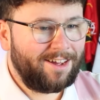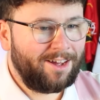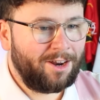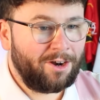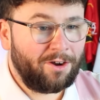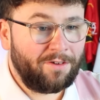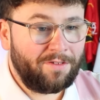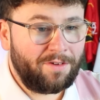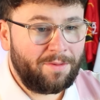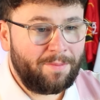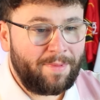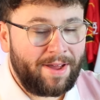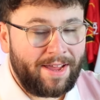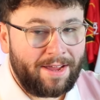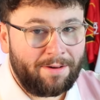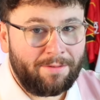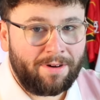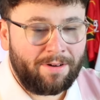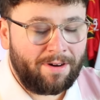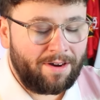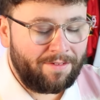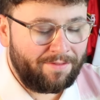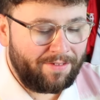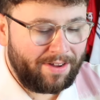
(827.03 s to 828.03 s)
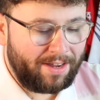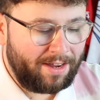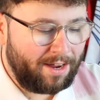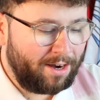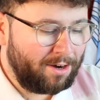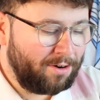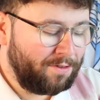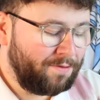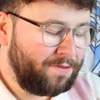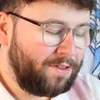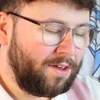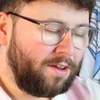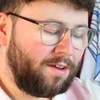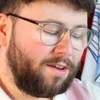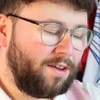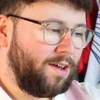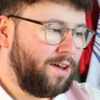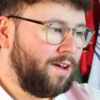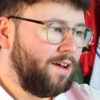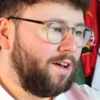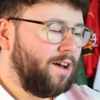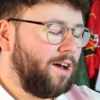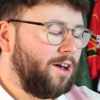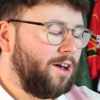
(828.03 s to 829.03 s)
I love it, mate. Well, I think I love
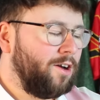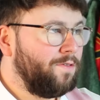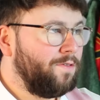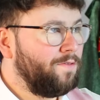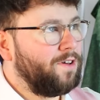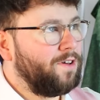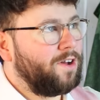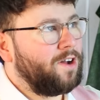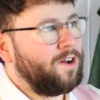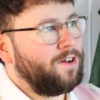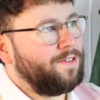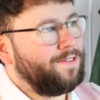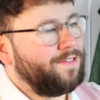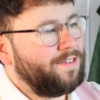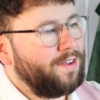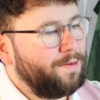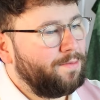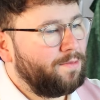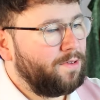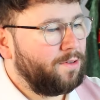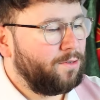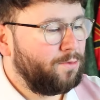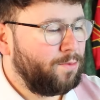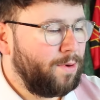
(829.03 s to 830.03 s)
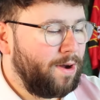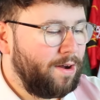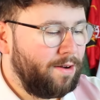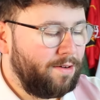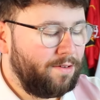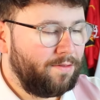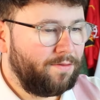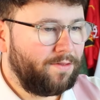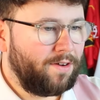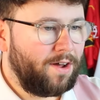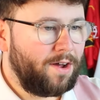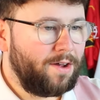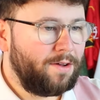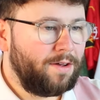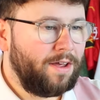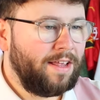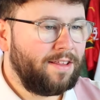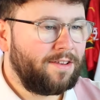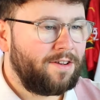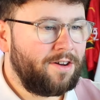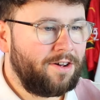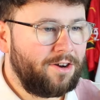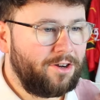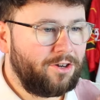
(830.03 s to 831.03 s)
the concept as well. Of like,
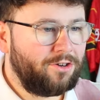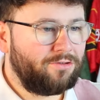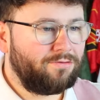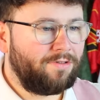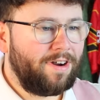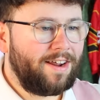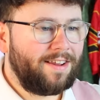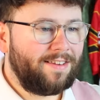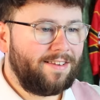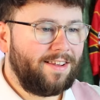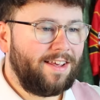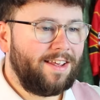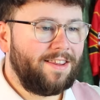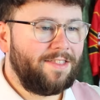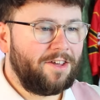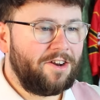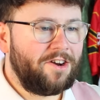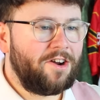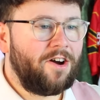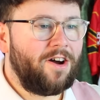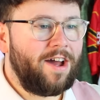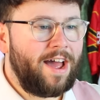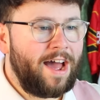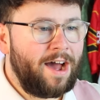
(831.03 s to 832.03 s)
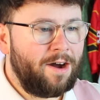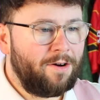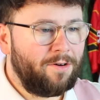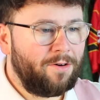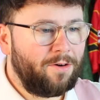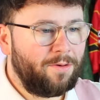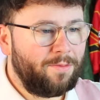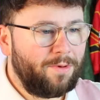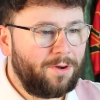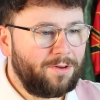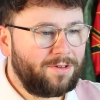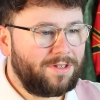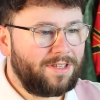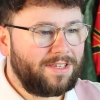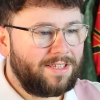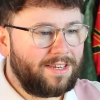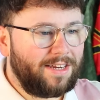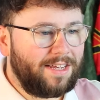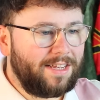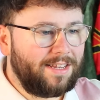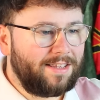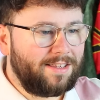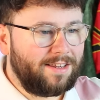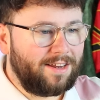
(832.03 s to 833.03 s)
it's kind of dressing the night out almost,
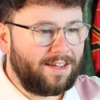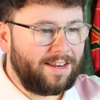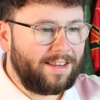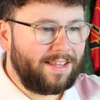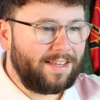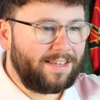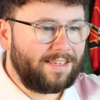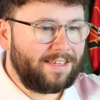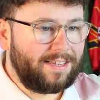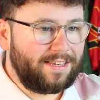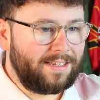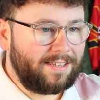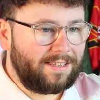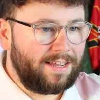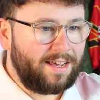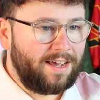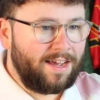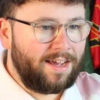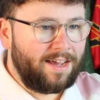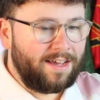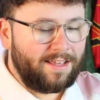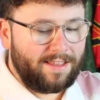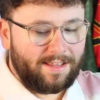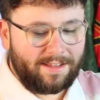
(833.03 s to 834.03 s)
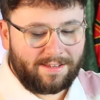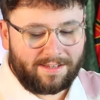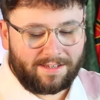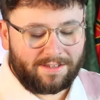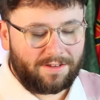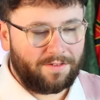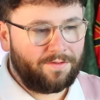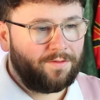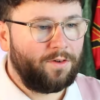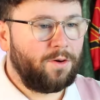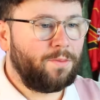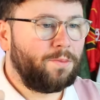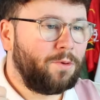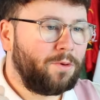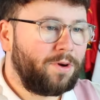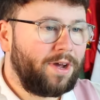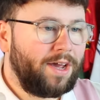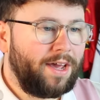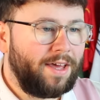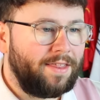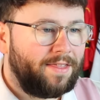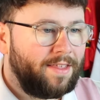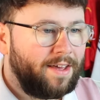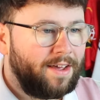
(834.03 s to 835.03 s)
isn't it? It's like this is a football
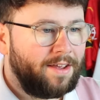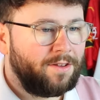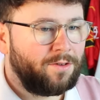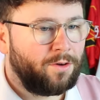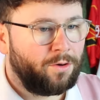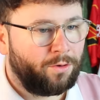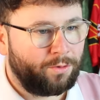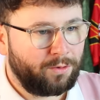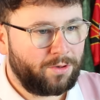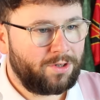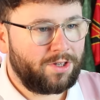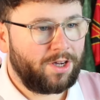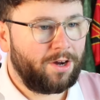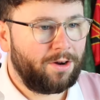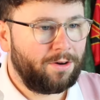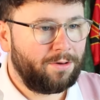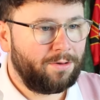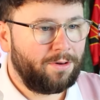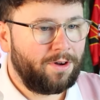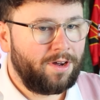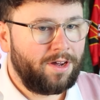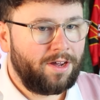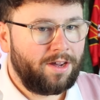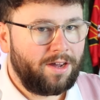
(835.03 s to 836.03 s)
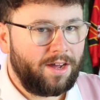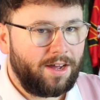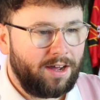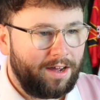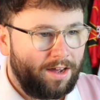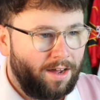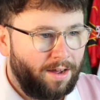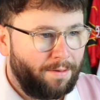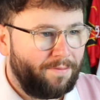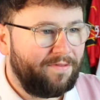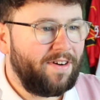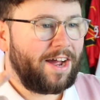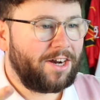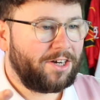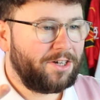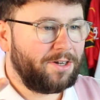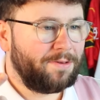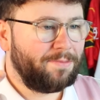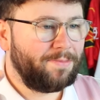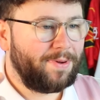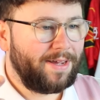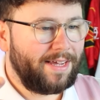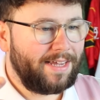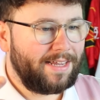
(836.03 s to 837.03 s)
kit that is also a
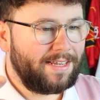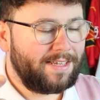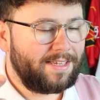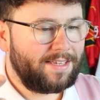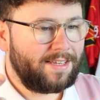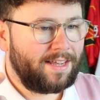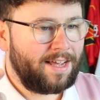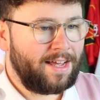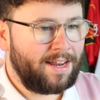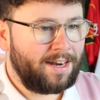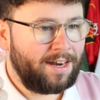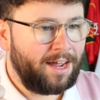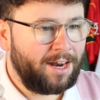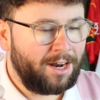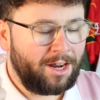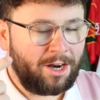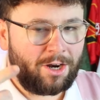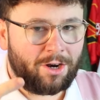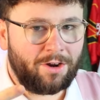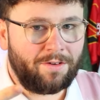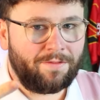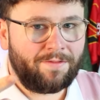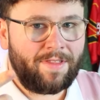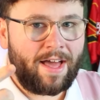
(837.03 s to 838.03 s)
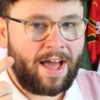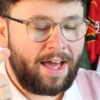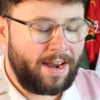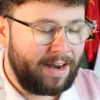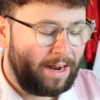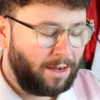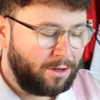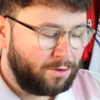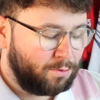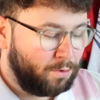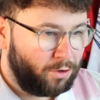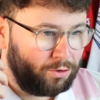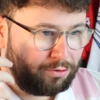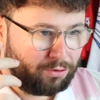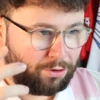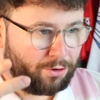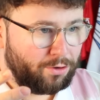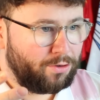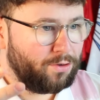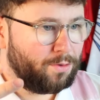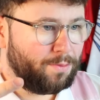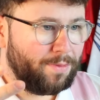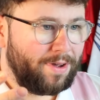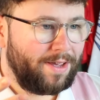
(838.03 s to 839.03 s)
fashion piece, and I love that. And that was what
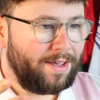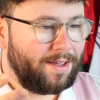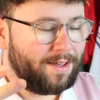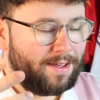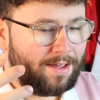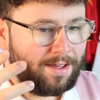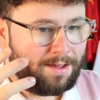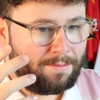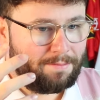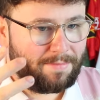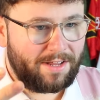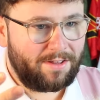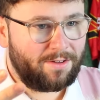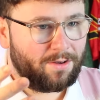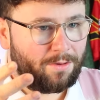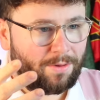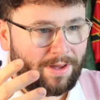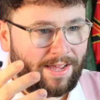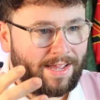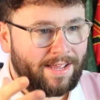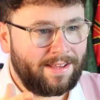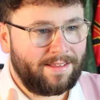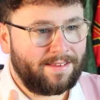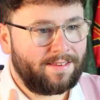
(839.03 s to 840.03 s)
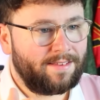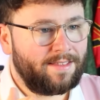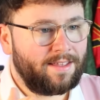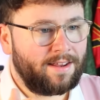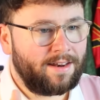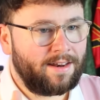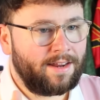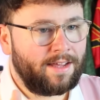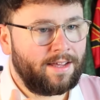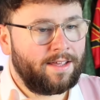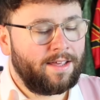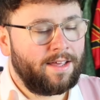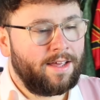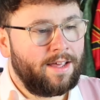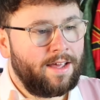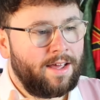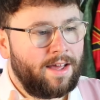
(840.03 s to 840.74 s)
drew me to it instantly.